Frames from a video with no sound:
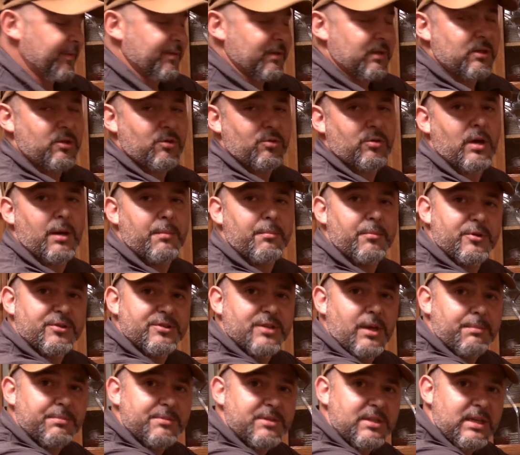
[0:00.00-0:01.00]
the cucumbers
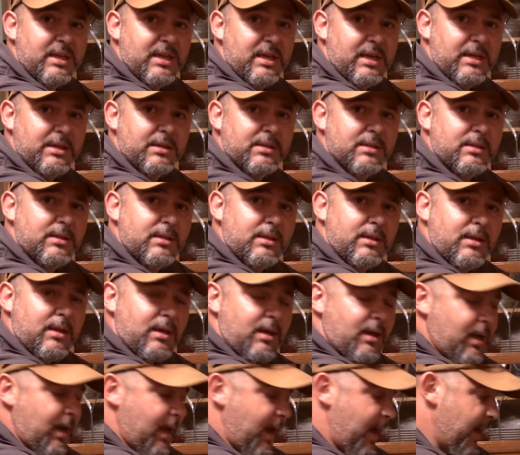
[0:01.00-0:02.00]
up to heat,
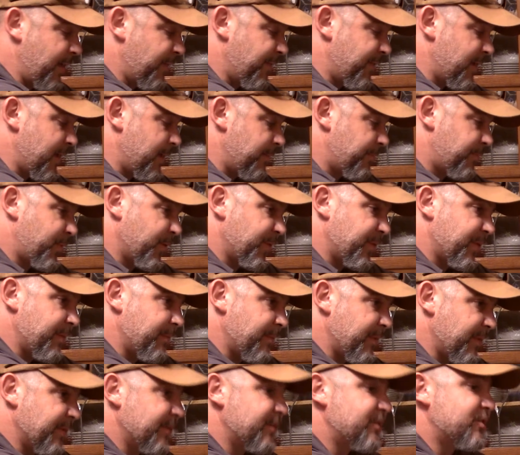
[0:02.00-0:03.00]
and then put them
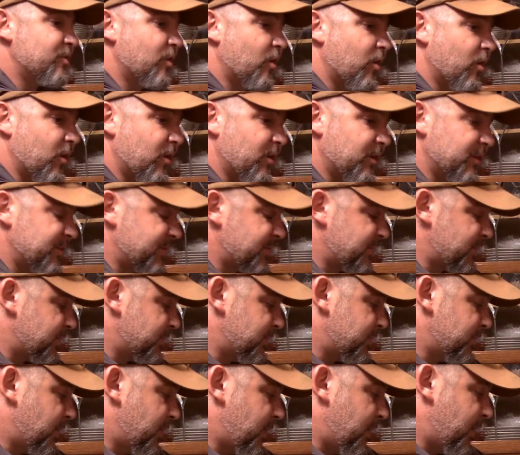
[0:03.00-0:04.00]
in the jars,
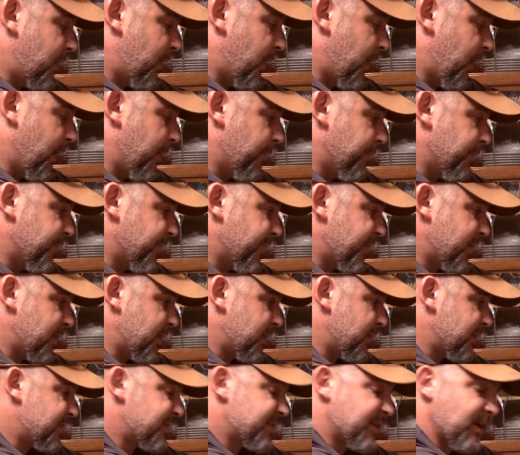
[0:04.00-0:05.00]

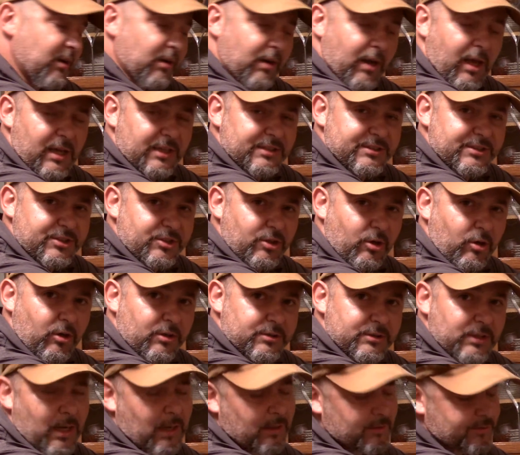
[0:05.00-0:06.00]
the sterilized
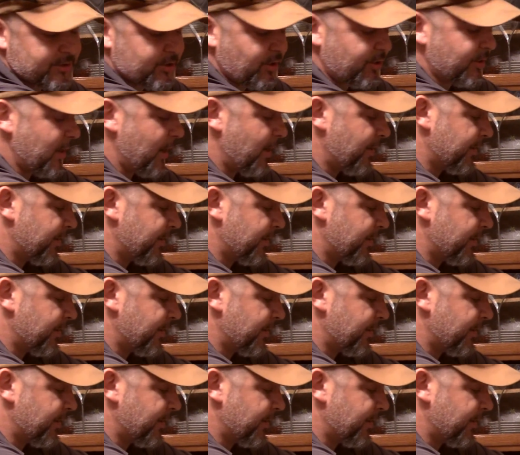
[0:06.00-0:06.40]
jars. I'll show you how